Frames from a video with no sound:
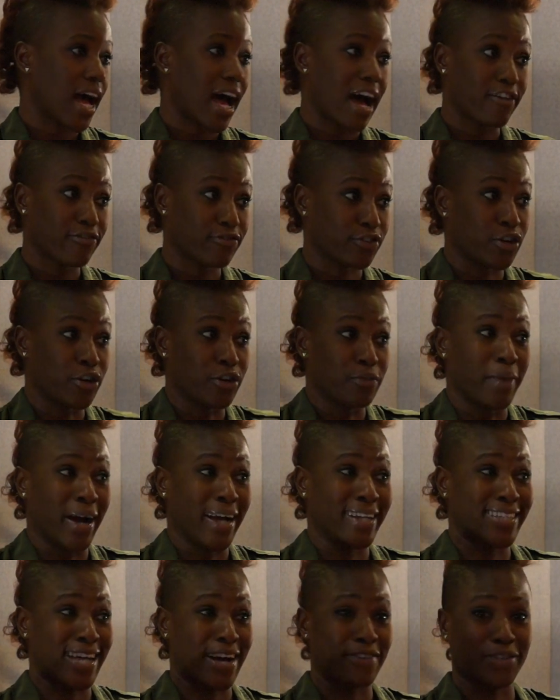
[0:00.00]
after
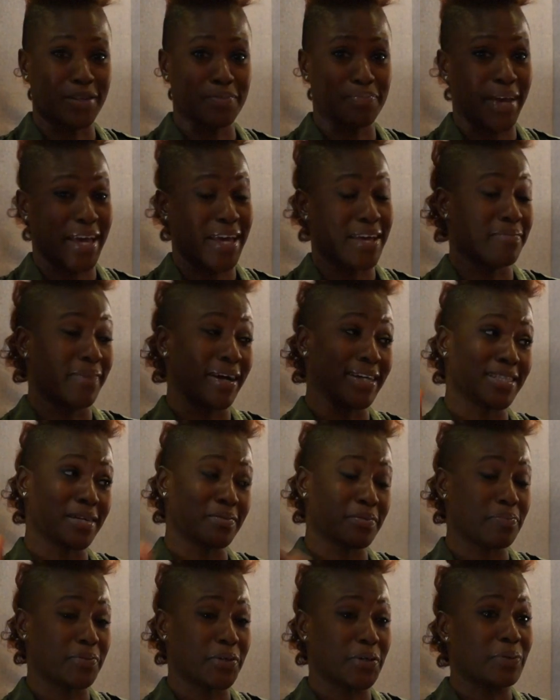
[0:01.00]
my developpe and my
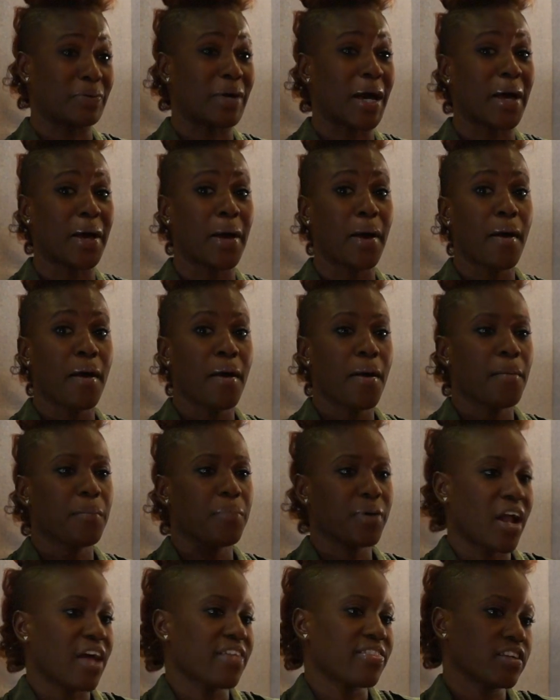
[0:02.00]
double pirouette,
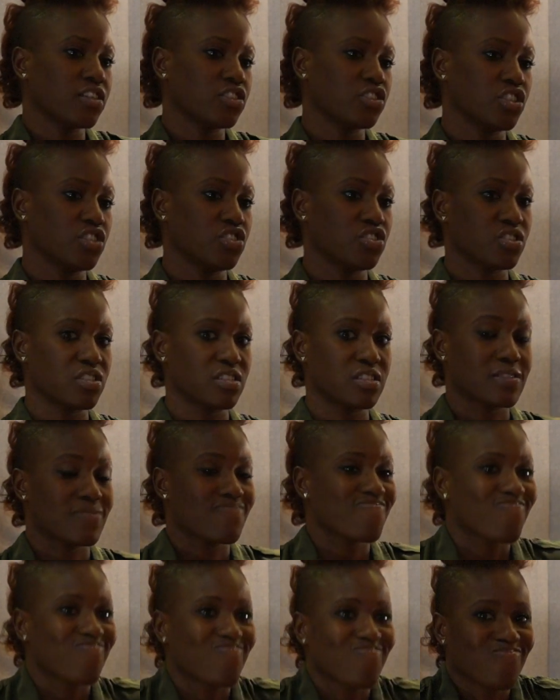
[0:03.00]
but I think she
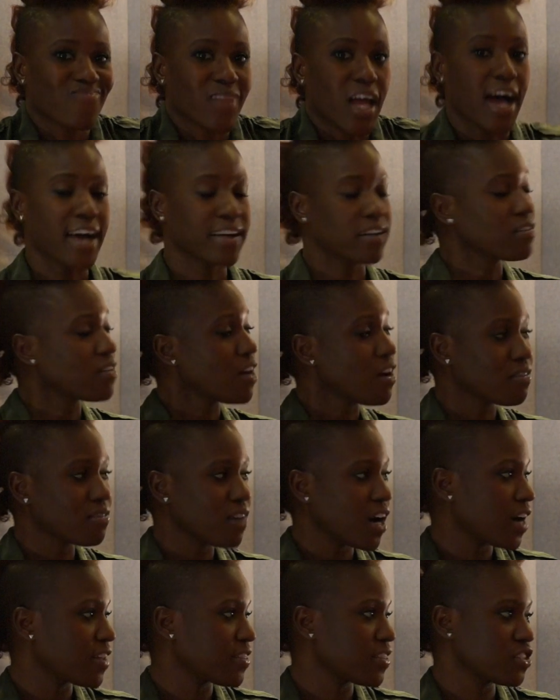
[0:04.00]
just, I don't know.
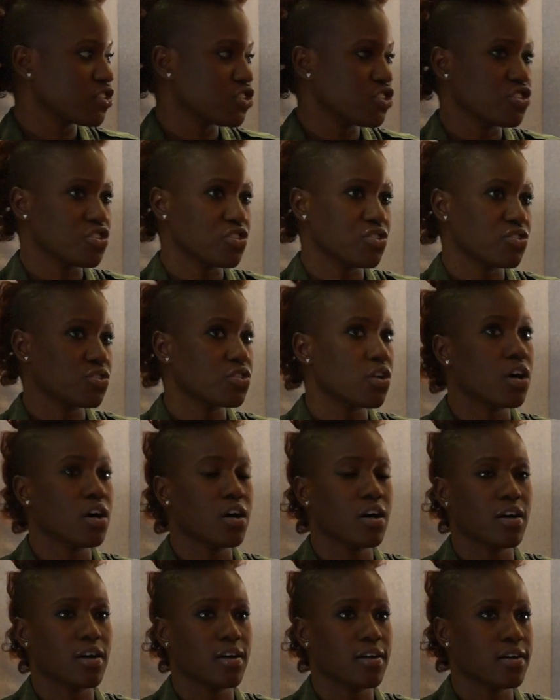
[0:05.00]
I think she just
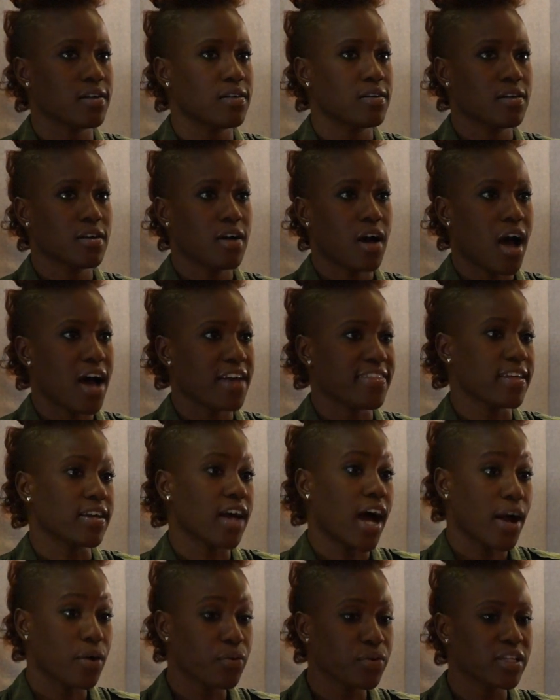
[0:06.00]
saw. I
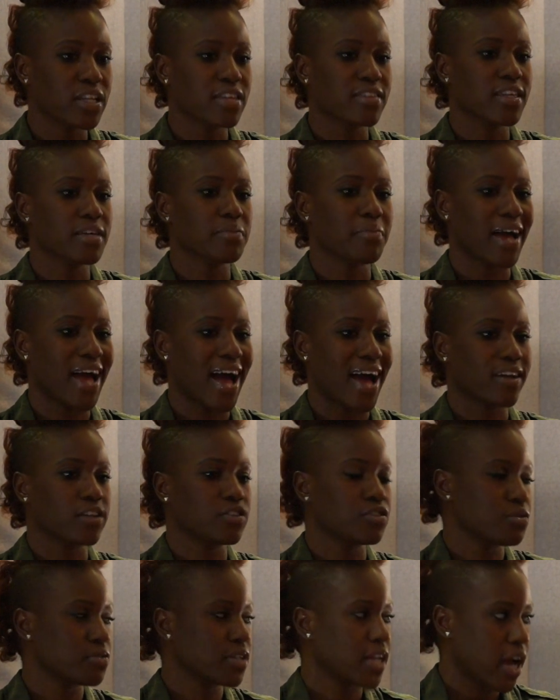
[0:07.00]
think I really think my
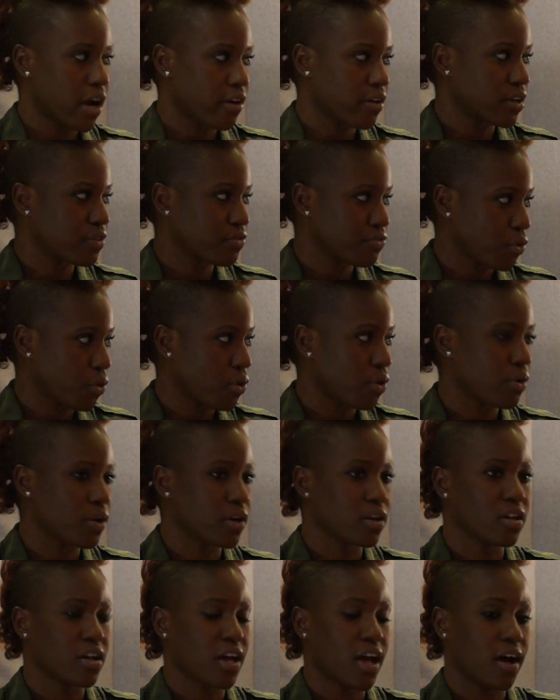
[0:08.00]
attitude carried
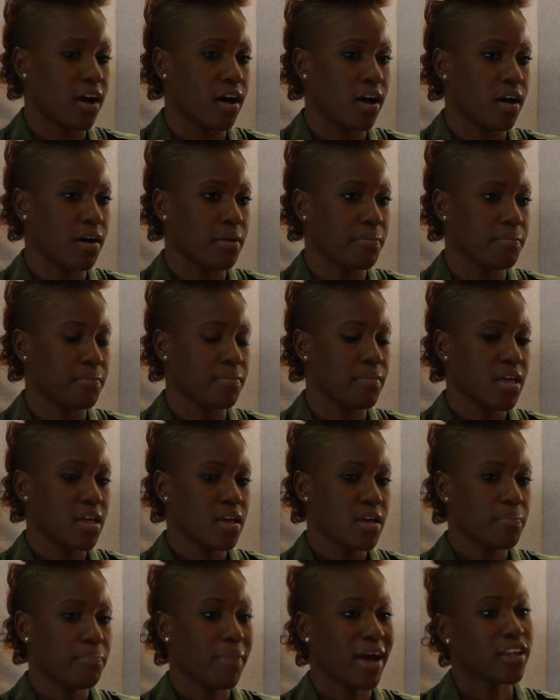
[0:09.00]
forward, um,
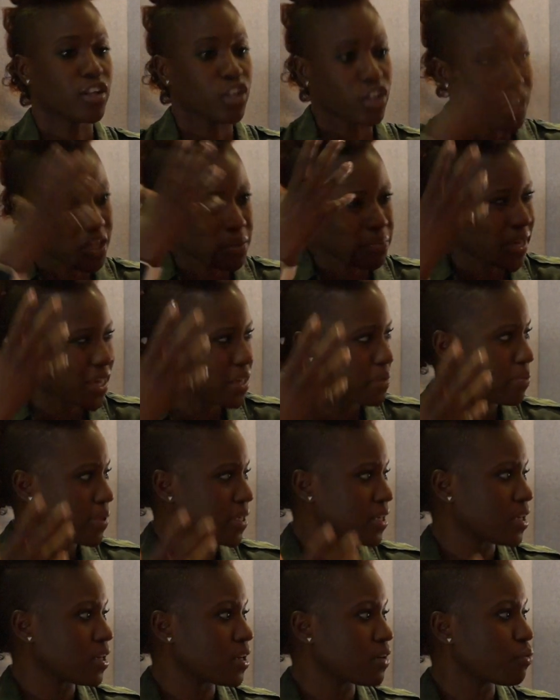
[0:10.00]
my look
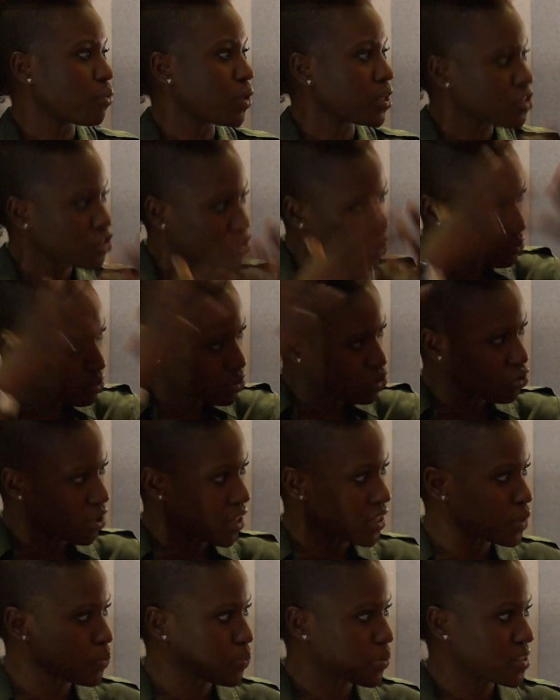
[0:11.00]
maybe, and what she was
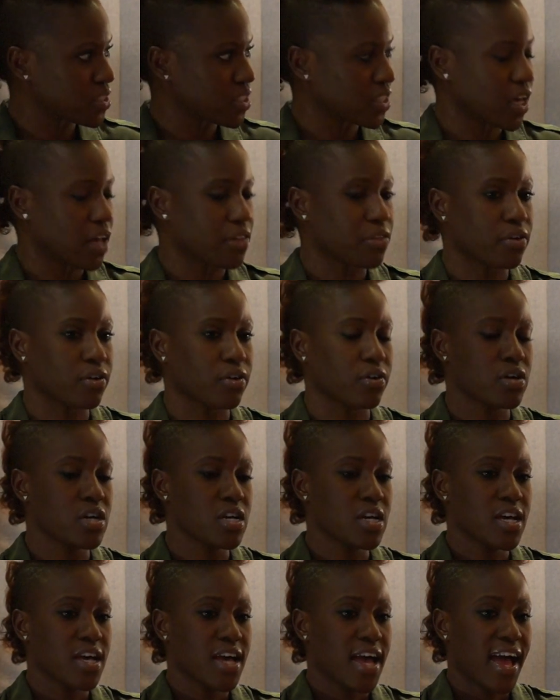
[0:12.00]
trying to put together,
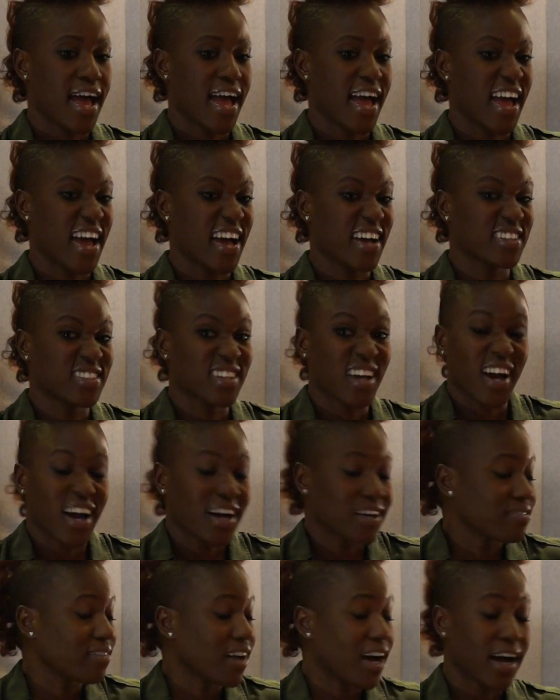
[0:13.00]
and
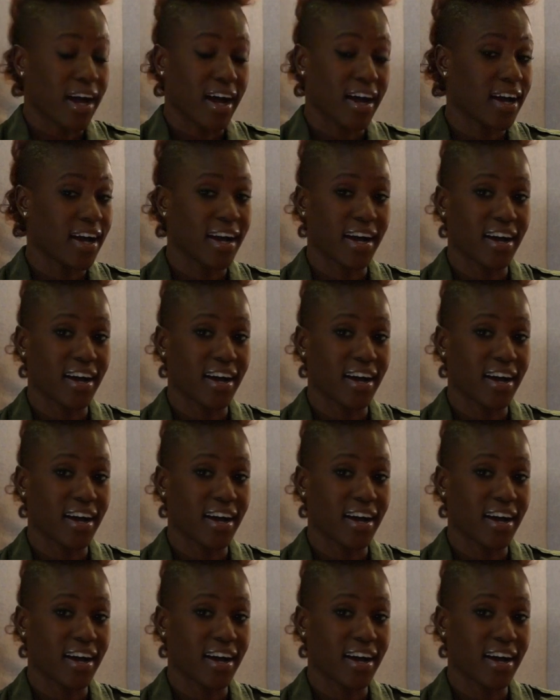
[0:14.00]
I,